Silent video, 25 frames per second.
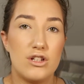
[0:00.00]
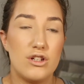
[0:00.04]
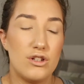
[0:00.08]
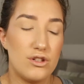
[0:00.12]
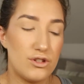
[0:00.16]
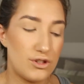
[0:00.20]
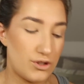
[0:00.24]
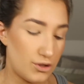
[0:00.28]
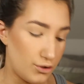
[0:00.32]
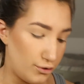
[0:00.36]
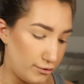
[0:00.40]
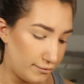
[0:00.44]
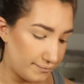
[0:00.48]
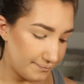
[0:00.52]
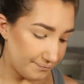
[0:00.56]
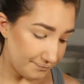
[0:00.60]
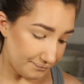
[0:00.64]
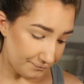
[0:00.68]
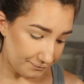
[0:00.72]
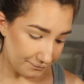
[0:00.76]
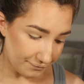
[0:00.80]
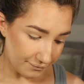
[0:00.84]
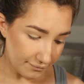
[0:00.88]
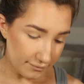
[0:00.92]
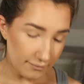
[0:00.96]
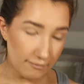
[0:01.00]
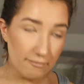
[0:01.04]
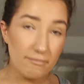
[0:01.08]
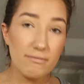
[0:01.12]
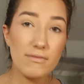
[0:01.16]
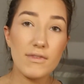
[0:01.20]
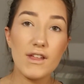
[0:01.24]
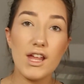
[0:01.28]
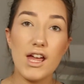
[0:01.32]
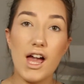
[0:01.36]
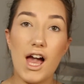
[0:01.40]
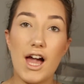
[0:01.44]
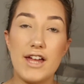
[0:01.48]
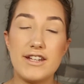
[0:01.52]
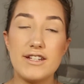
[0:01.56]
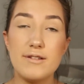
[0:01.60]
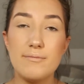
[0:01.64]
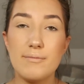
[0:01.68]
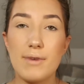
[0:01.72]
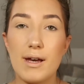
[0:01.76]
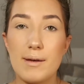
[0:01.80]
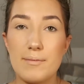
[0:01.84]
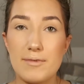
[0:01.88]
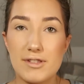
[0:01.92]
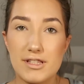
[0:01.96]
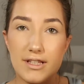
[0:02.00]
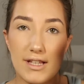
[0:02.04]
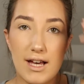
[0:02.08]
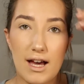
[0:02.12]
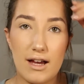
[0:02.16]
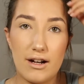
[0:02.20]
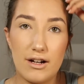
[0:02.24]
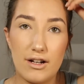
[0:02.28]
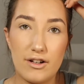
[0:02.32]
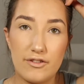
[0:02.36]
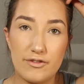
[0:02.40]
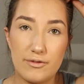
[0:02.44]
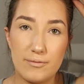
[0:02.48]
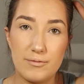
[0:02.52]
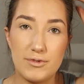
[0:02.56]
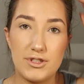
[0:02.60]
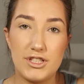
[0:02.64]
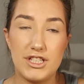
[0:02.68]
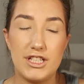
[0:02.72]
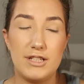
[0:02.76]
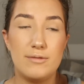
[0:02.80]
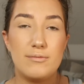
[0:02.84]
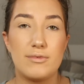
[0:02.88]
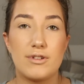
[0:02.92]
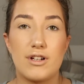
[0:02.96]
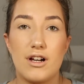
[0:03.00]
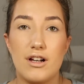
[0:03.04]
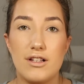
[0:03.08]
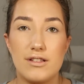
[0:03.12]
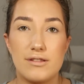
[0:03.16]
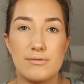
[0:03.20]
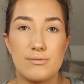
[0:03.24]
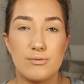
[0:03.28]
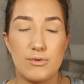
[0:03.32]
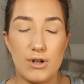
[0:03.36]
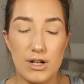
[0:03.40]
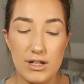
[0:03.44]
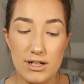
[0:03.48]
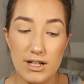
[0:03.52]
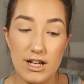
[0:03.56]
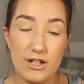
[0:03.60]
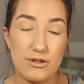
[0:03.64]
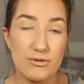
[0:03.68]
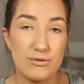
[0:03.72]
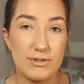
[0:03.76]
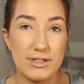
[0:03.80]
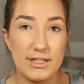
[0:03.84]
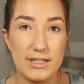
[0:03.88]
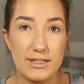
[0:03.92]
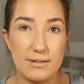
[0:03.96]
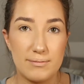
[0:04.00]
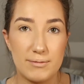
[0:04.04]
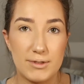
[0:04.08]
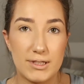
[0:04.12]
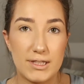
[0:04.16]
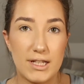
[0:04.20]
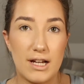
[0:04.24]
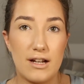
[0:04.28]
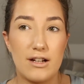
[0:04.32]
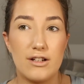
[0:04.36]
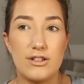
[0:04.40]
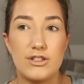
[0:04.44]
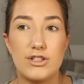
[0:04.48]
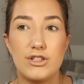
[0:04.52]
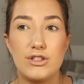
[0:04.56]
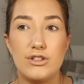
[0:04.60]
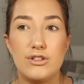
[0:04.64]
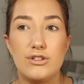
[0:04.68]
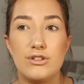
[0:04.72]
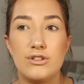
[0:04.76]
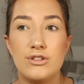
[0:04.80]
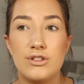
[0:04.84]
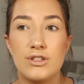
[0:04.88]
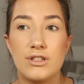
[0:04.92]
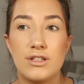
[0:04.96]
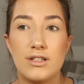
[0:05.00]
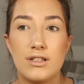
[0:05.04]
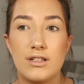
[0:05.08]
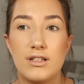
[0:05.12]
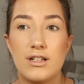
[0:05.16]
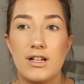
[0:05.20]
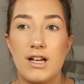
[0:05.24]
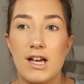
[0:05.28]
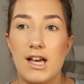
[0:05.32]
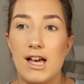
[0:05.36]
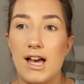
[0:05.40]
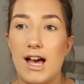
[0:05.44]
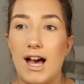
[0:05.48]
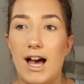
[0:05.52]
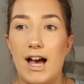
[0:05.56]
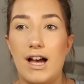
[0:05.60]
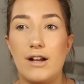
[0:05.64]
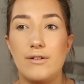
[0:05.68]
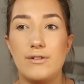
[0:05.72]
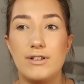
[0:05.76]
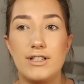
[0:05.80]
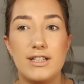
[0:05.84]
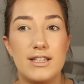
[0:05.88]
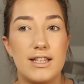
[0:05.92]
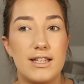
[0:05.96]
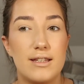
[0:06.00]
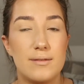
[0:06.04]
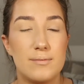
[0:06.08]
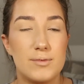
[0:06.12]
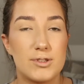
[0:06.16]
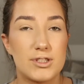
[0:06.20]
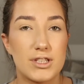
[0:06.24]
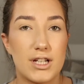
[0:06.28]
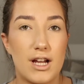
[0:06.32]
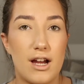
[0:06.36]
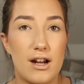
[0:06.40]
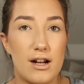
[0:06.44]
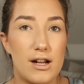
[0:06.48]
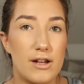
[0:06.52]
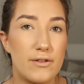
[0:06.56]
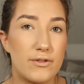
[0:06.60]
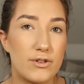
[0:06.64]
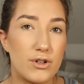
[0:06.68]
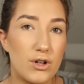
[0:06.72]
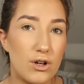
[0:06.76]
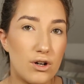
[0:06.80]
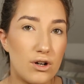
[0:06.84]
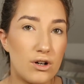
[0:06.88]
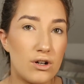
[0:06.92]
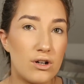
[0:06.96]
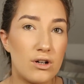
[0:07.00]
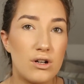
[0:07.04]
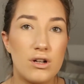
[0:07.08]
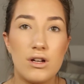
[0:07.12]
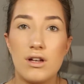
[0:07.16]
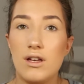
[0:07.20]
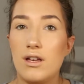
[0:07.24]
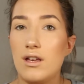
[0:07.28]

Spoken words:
So I didn't buy mascara from Shein because one, I don't need the mascara, two, I really like the mascara I've got,